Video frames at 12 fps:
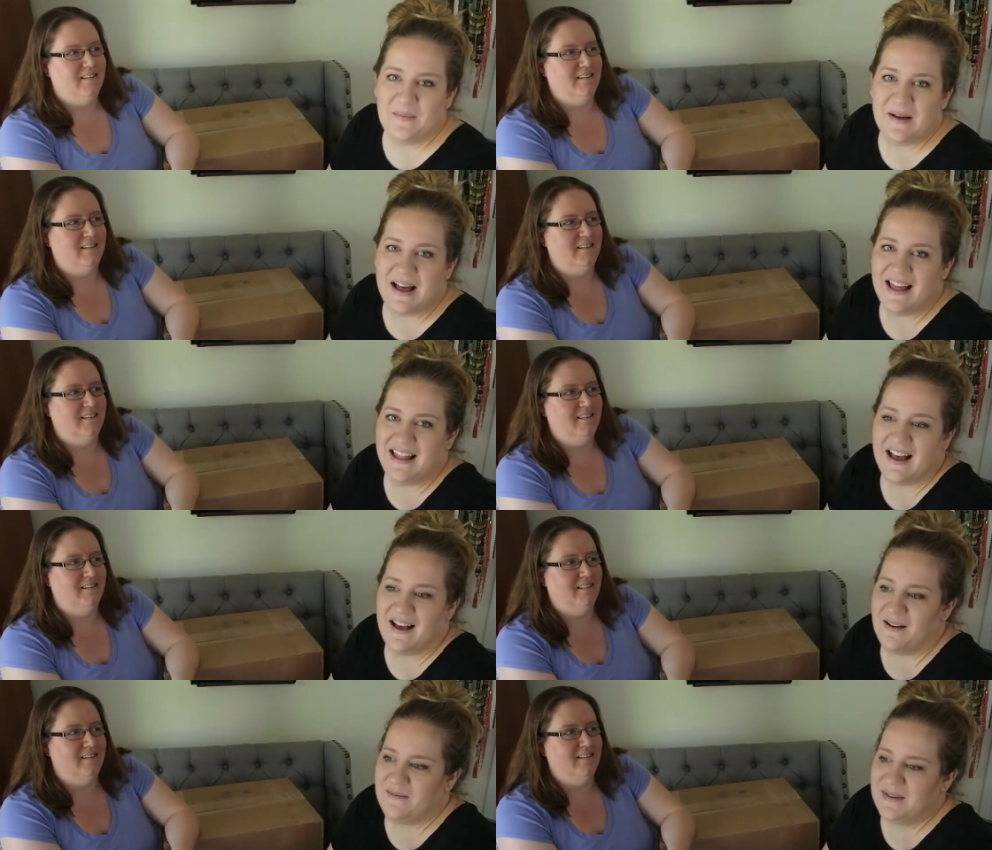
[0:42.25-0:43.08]
Speaker 1: But
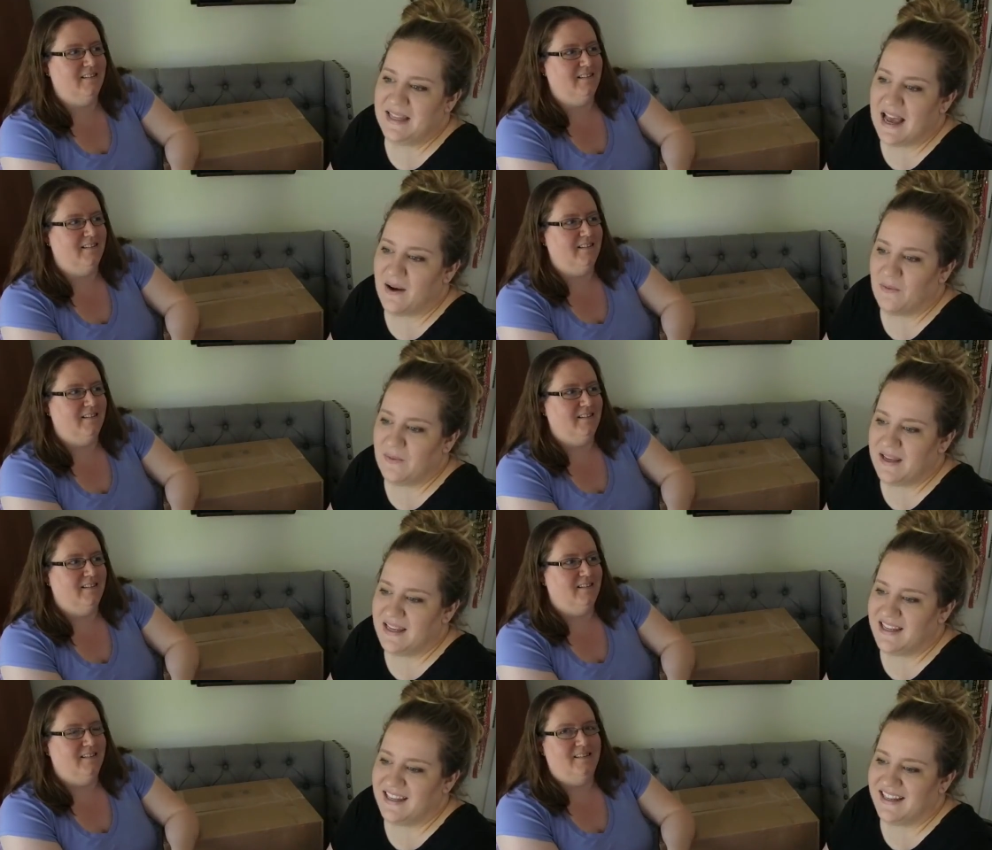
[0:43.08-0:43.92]
um, yeah,
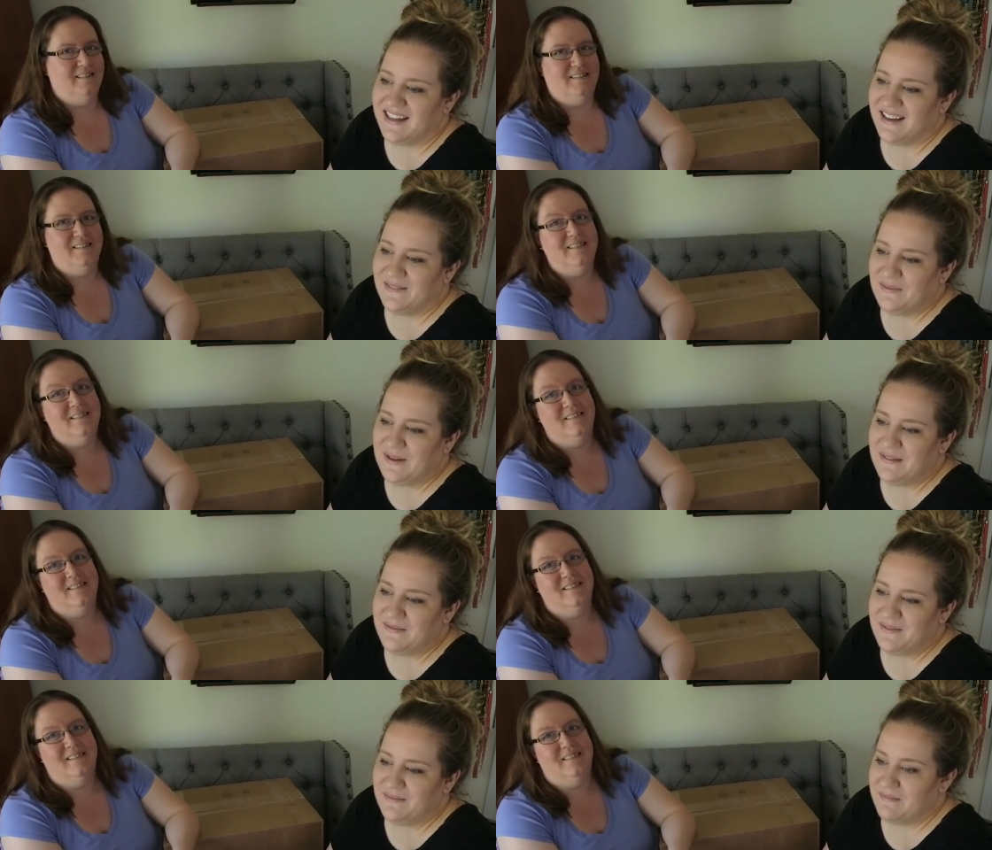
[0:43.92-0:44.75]
we
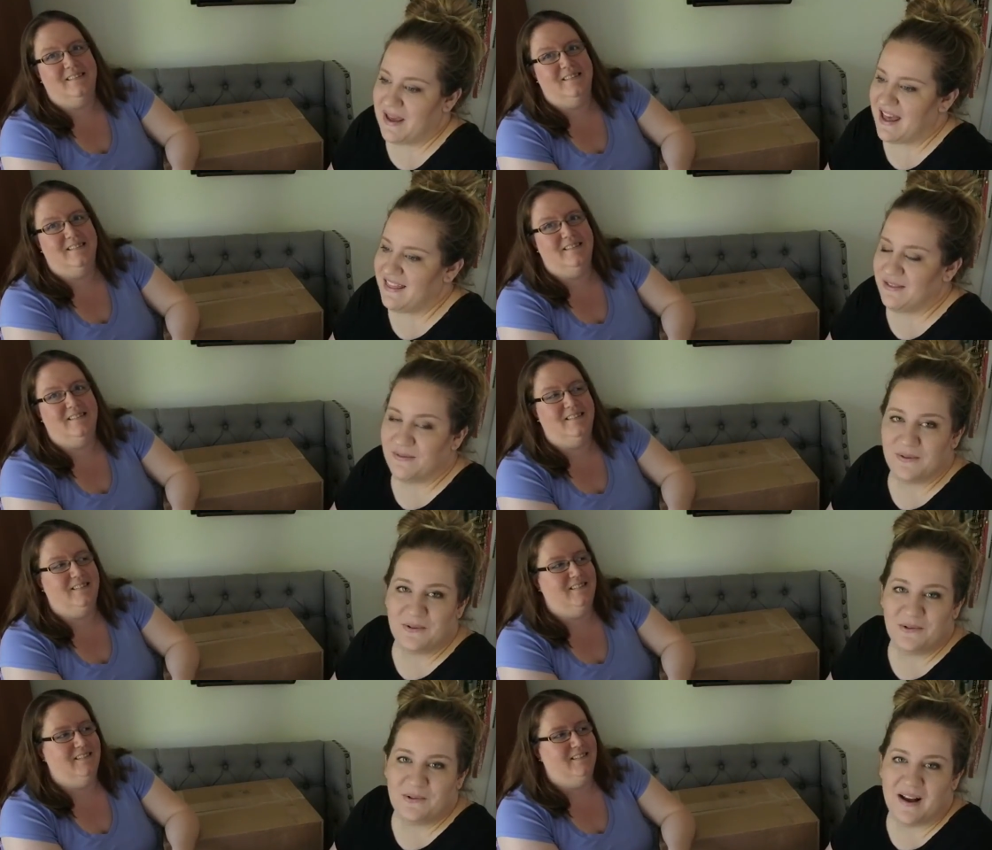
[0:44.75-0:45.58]
we met
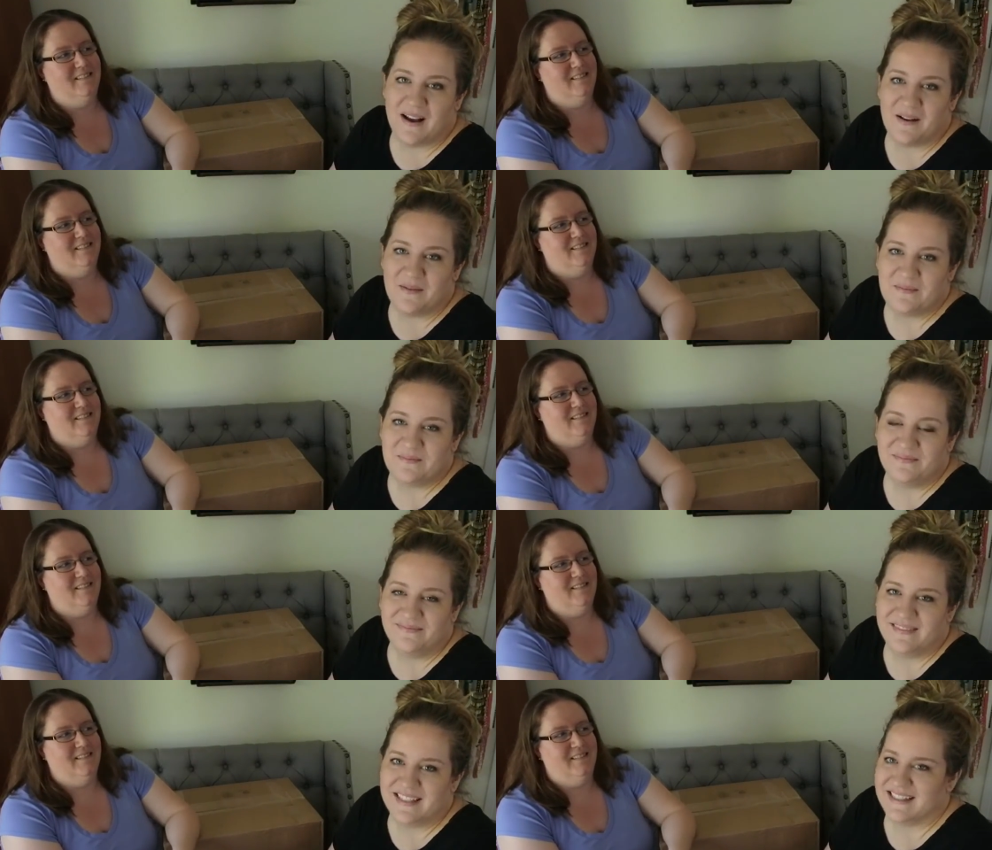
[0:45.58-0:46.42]
through
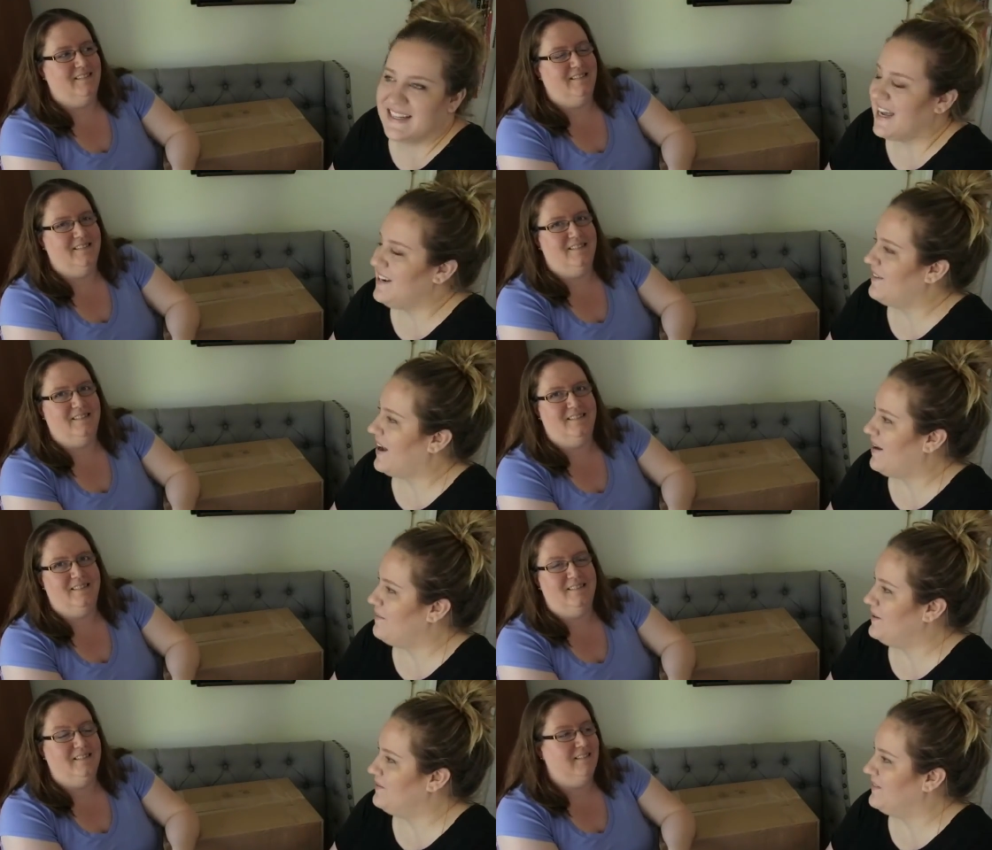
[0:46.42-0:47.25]
um, this kind of
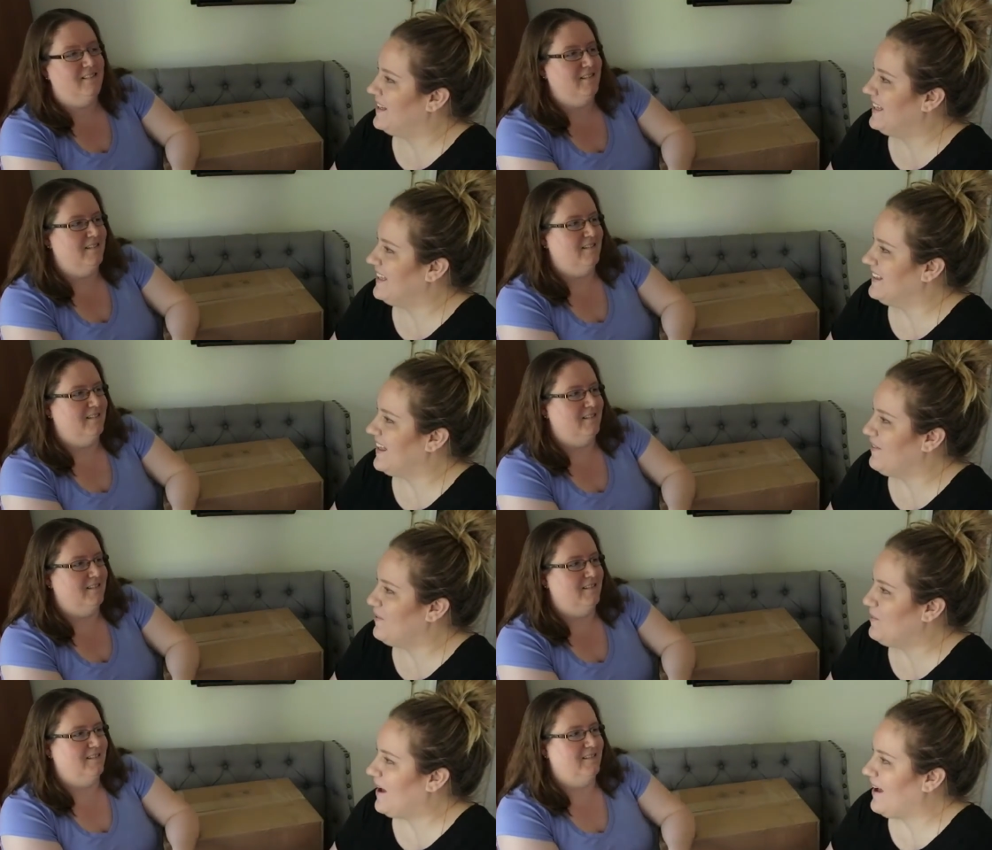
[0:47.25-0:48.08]
hobby of liking
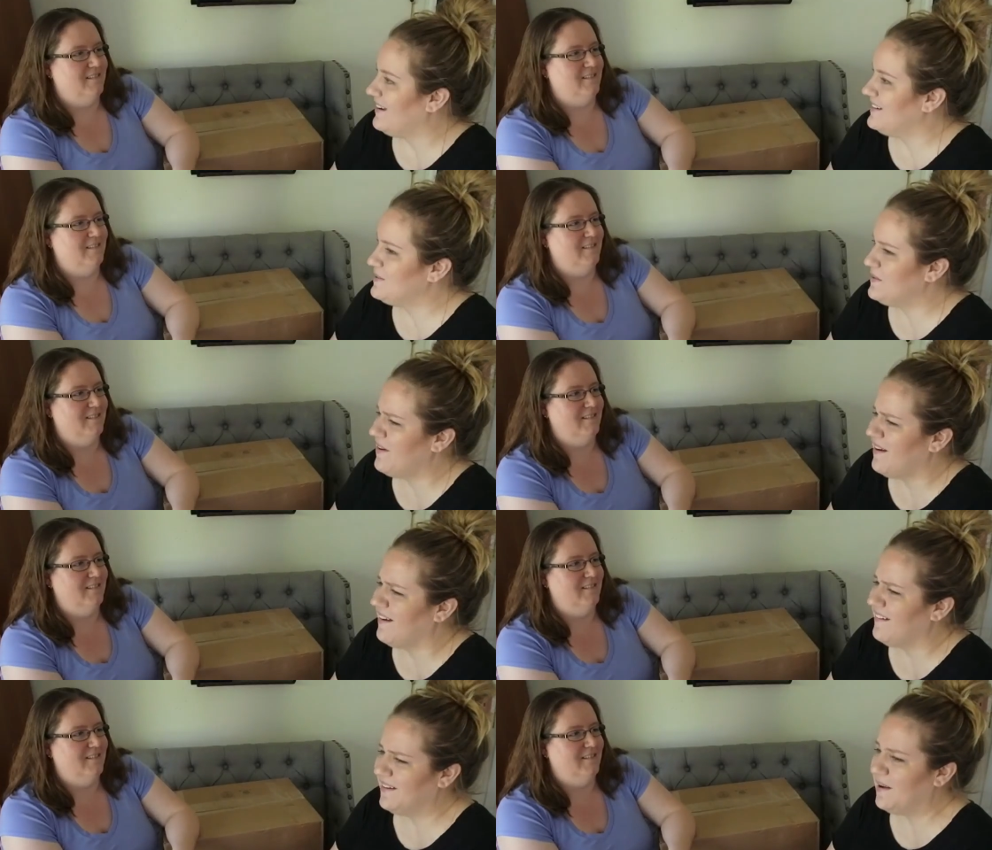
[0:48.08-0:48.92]
leather bags. We've
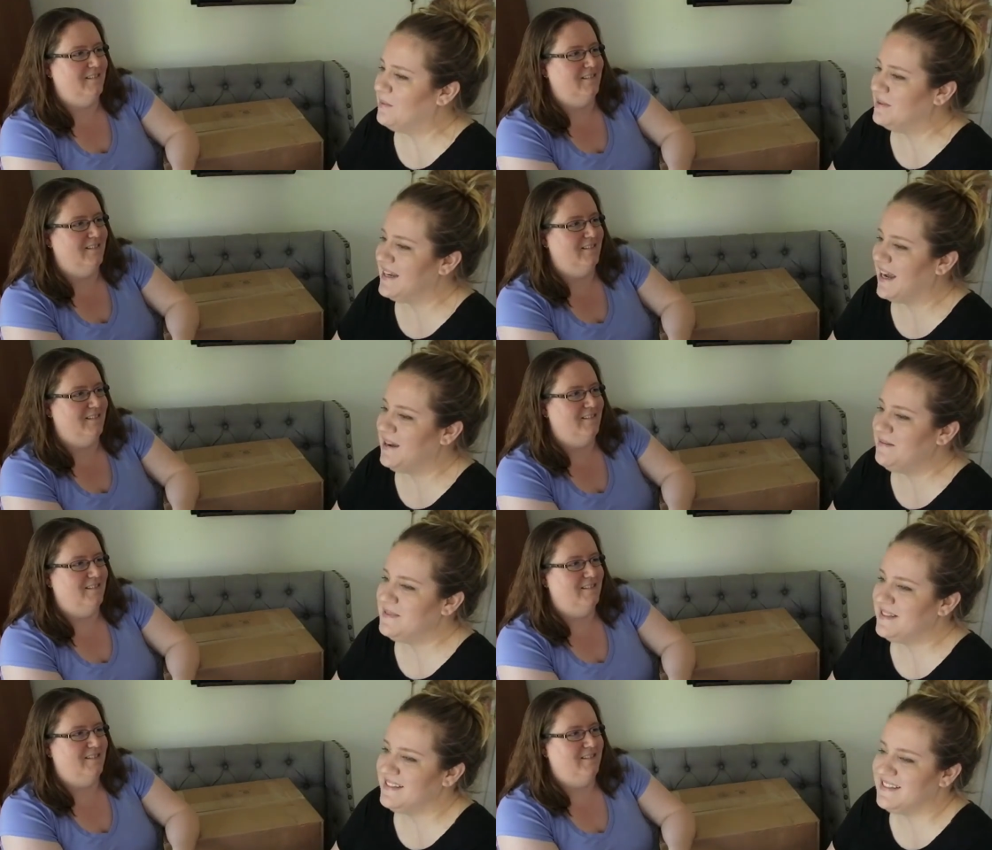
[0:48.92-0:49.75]
hung out a couple
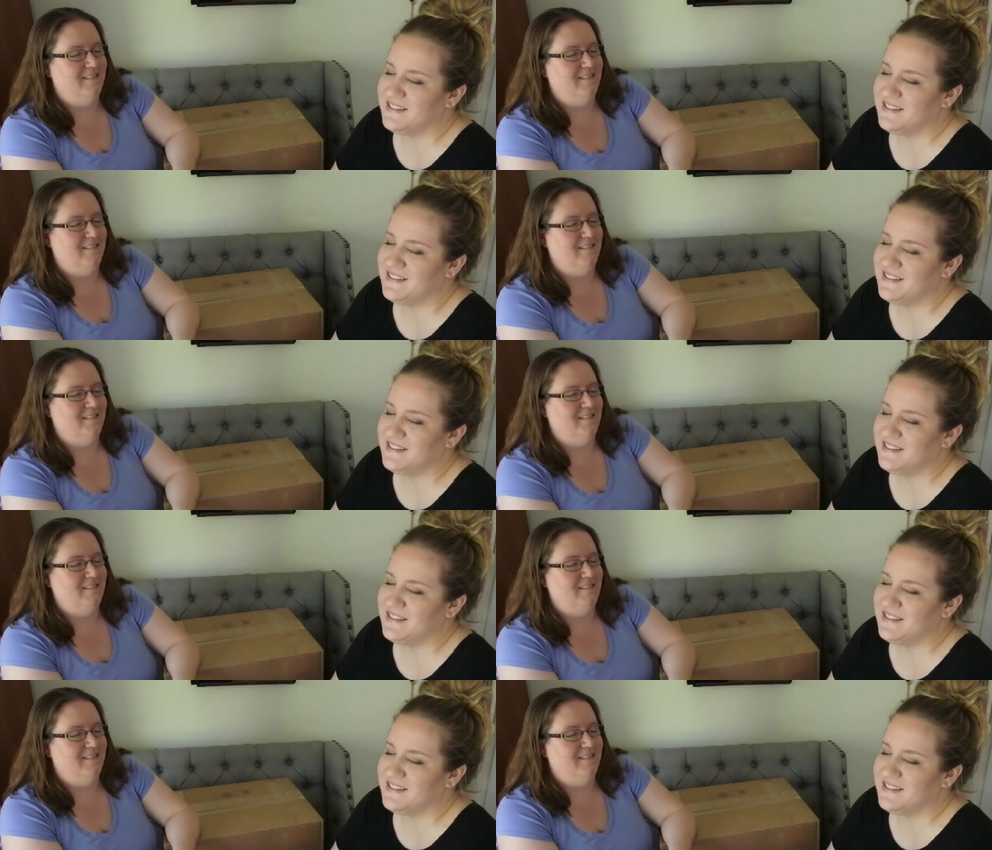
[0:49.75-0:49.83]
times, and this